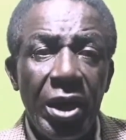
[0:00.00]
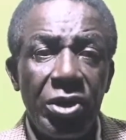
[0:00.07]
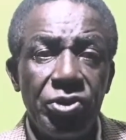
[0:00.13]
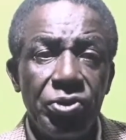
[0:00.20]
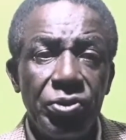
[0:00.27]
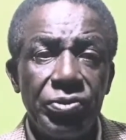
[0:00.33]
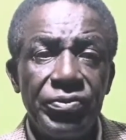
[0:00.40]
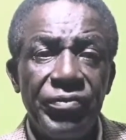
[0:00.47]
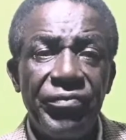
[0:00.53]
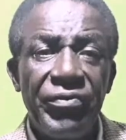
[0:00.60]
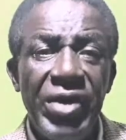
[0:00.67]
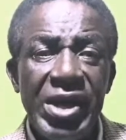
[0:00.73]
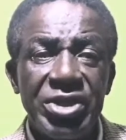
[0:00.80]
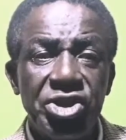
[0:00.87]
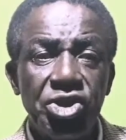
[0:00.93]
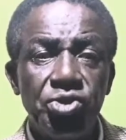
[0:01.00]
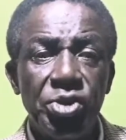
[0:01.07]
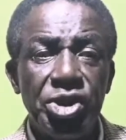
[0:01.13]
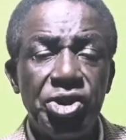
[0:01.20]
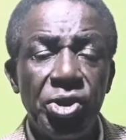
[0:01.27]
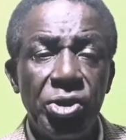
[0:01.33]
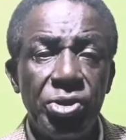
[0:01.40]
you find
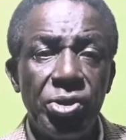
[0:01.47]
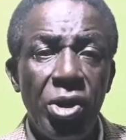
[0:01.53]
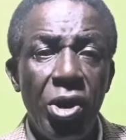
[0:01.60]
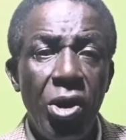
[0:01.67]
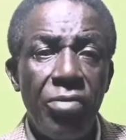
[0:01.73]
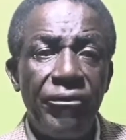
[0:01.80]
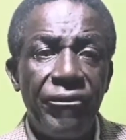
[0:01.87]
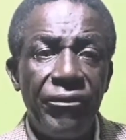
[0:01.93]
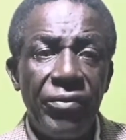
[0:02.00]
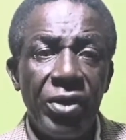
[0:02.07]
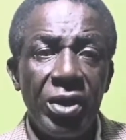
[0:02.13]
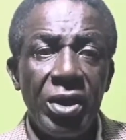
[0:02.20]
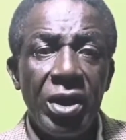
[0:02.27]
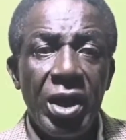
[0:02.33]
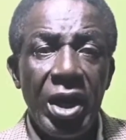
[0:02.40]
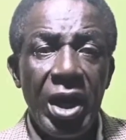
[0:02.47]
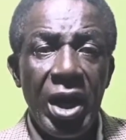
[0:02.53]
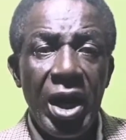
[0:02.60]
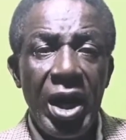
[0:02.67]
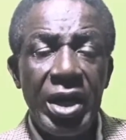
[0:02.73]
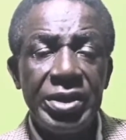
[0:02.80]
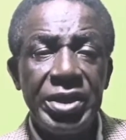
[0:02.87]
situation of
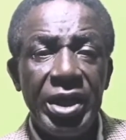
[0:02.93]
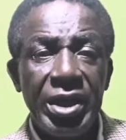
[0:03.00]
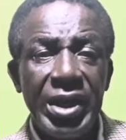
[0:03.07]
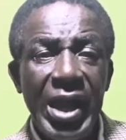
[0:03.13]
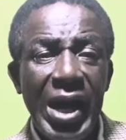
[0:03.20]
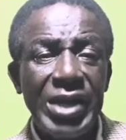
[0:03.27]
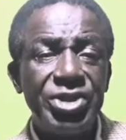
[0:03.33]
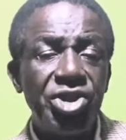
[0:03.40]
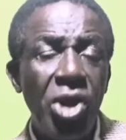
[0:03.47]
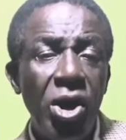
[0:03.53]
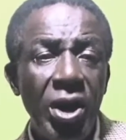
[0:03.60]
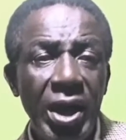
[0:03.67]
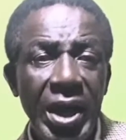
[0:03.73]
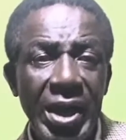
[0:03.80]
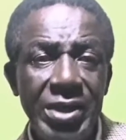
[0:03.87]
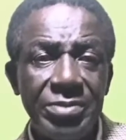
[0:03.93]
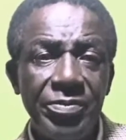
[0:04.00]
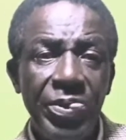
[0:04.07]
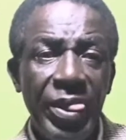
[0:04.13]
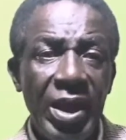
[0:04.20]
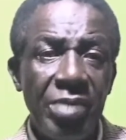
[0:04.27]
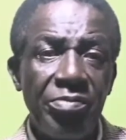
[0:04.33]
an enlarged organ
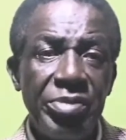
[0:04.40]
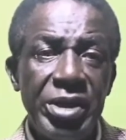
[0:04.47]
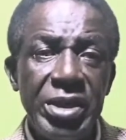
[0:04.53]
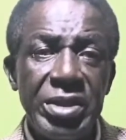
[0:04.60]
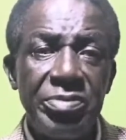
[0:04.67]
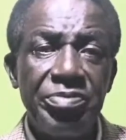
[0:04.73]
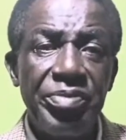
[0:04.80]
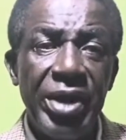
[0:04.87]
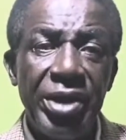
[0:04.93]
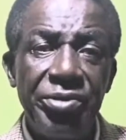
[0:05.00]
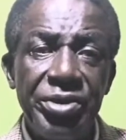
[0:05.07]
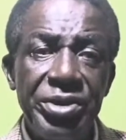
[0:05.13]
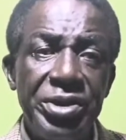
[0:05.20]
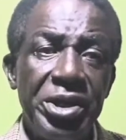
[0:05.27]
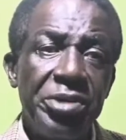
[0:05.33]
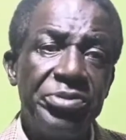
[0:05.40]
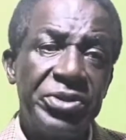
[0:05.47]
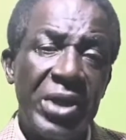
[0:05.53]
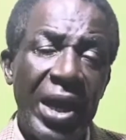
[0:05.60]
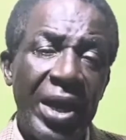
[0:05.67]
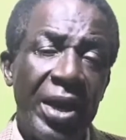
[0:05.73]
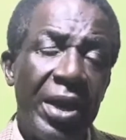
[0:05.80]
bearing names
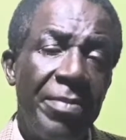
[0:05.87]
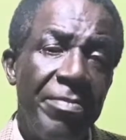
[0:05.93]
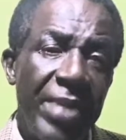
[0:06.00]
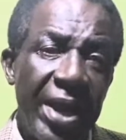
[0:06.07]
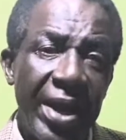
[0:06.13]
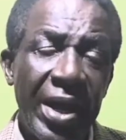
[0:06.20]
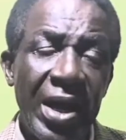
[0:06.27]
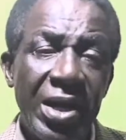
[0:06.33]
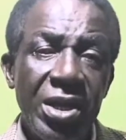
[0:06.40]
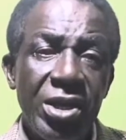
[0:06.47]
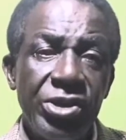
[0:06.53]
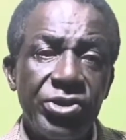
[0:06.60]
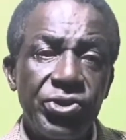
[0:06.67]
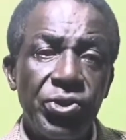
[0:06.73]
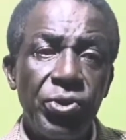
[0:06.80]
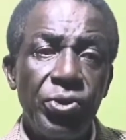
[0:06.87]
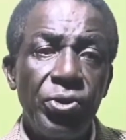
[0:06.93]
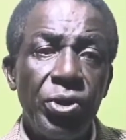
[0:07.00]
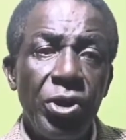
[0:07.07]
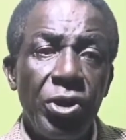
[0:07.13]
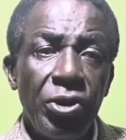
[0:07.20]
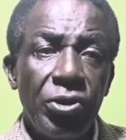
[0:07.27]
like mega. So
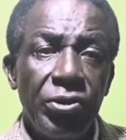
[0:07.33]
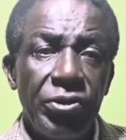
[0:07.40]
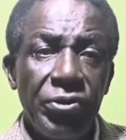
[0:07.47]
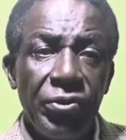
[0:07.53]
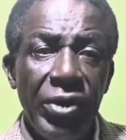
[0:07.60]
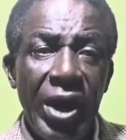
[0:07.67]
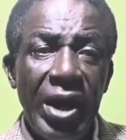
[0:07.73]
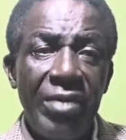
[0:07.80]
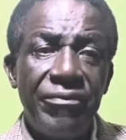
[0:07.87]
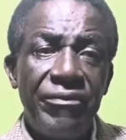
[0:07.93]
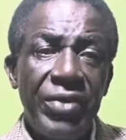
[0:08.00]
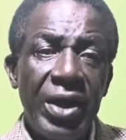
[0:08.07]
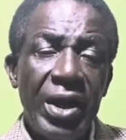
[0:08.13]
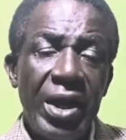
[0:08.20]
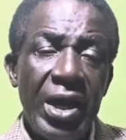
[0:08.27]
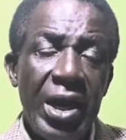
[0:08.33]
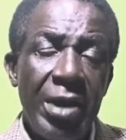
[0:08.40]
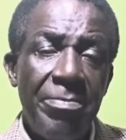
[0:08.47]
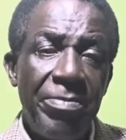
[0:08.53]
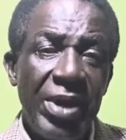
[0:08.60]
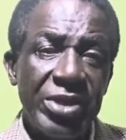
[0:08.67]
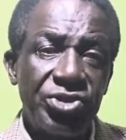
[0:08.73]
you have
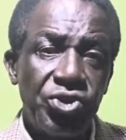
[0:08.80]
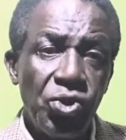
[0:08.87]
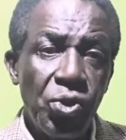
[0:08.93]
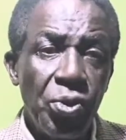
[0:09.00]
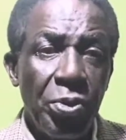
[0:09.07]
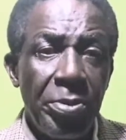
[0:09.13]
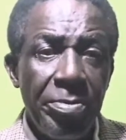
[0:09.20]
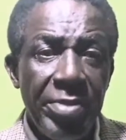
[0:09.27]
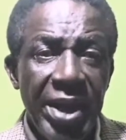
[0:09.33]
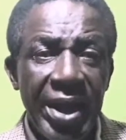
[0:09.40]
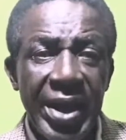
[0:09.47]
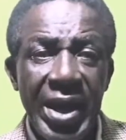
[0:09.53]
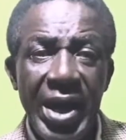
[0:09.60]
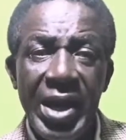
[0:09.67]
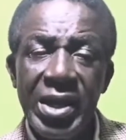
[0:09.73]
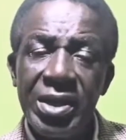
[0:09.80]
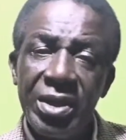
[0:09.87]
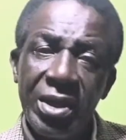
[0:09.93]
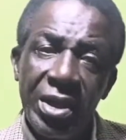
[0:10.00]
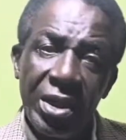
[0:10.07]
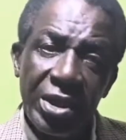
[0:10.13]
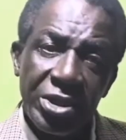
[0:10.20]
hepatomegaly,
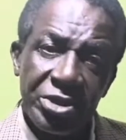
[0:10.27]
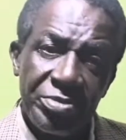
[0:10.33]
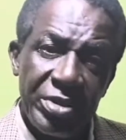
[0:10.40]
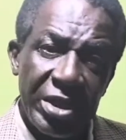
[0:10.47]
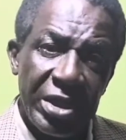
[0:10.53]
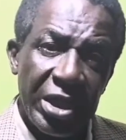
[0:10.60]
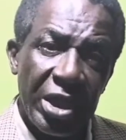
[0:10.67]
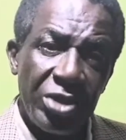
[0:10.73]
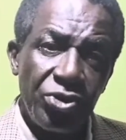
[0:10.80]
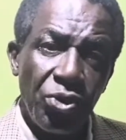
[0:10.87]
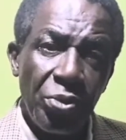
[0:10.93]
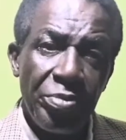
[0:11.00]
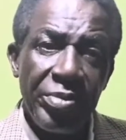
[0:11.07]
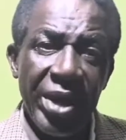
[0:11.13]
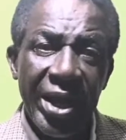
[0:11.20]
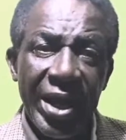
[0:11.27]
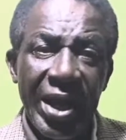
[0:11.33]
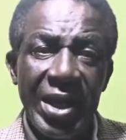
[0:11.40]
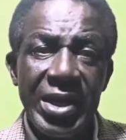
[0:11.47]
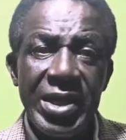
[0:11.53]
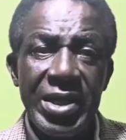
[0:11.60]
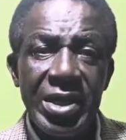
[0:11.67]

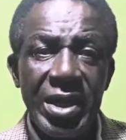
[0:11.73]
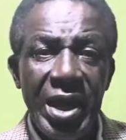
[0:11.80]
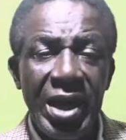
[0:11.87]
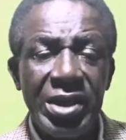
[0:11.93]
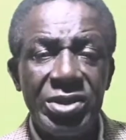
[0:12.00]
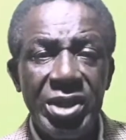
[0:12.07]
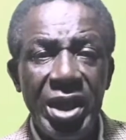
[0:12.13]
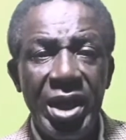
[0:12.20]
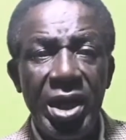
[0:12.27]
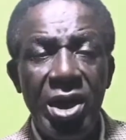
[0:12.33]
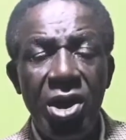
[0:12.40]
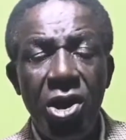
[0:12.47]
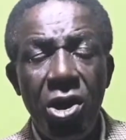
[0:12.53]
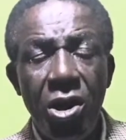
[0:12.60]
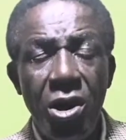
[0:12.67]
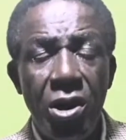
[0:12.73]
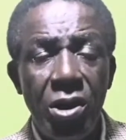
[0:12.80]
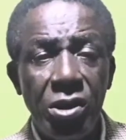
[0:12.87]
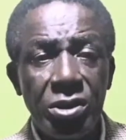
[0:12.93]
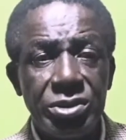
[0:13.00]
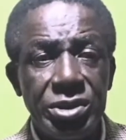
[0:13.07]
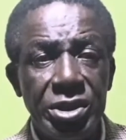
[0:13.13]
splenomegaly, and
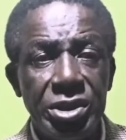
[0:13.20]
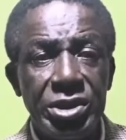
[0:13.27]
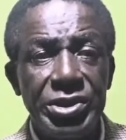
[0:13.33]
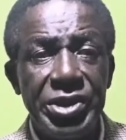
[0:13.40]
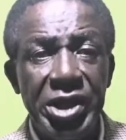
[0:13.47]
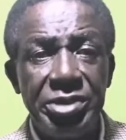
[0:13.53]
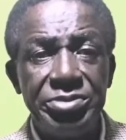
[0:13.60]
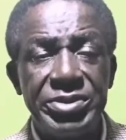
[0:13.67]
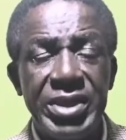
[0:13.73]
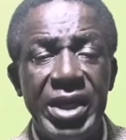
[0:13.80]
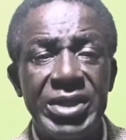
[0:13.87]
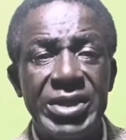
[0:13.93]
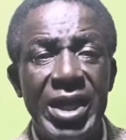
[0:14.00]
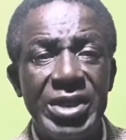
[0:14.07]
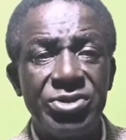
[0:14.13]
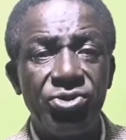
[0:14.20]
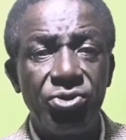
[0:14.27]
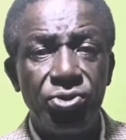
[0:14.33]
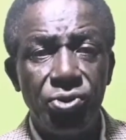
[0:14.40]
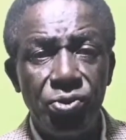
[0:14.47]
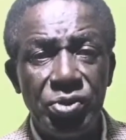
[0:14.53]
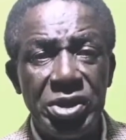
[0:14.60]
all the names that has to
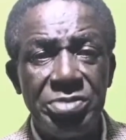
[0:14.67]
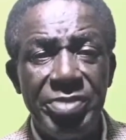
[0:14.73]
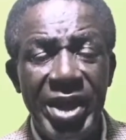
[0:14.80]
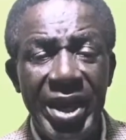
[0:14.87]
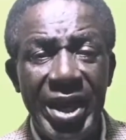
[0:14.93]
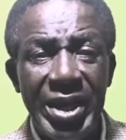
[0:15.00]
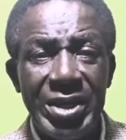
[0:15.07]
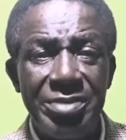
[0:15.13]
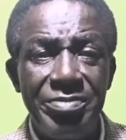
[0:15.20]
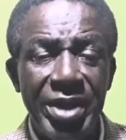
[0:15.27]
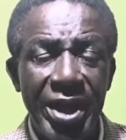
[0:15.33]
do with megaly.